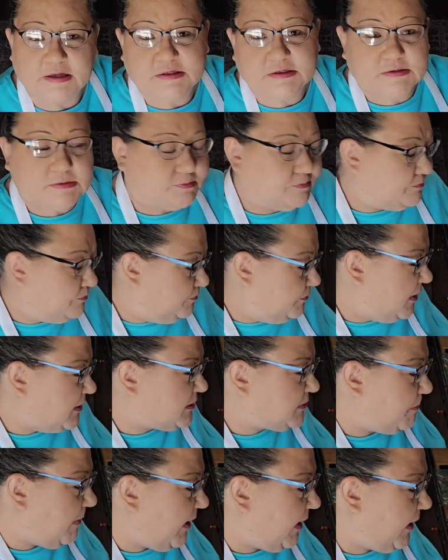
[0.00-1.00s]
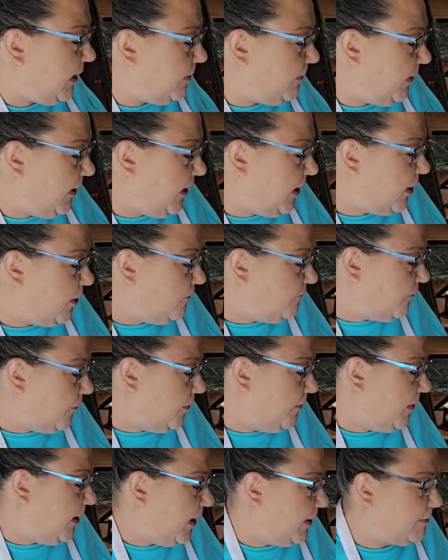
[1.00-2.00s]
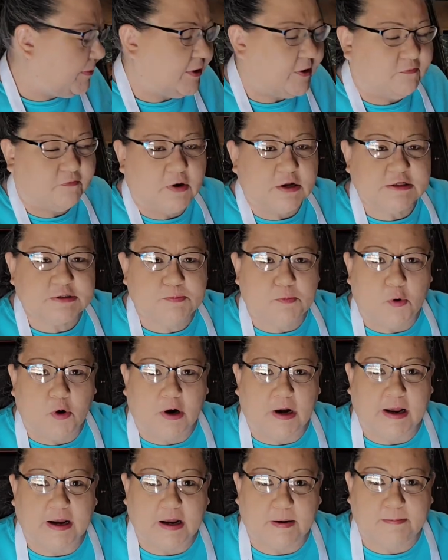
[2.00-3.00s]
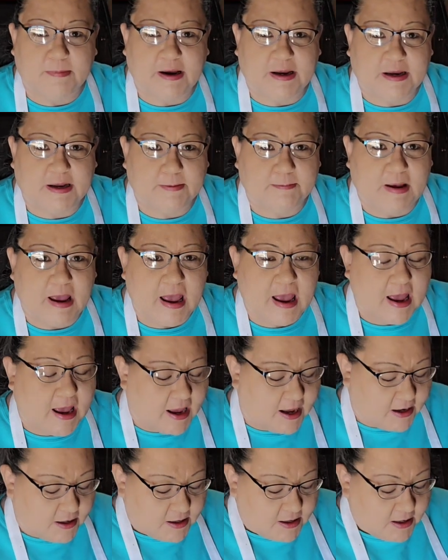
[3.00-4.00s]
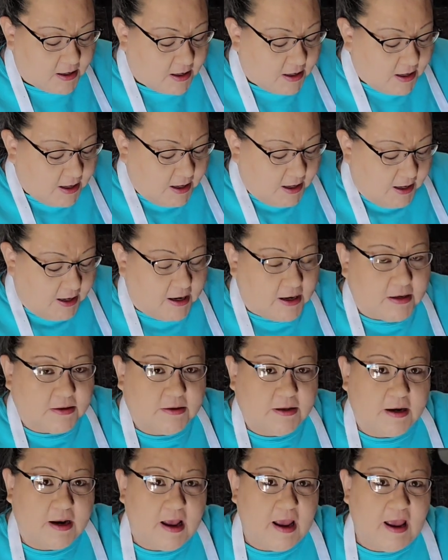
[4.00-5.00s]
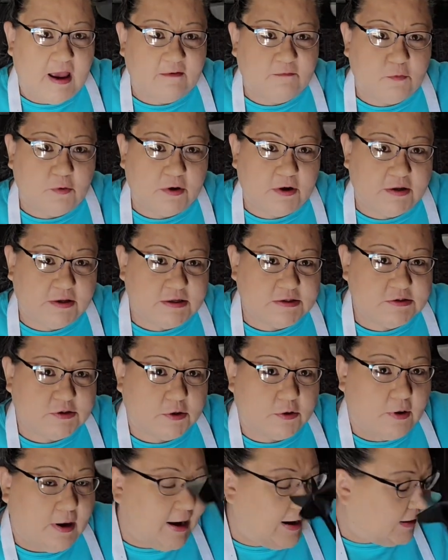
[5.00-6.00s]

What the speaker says: It's medium here for me, but it runs more like a medium high. And then I have one of these little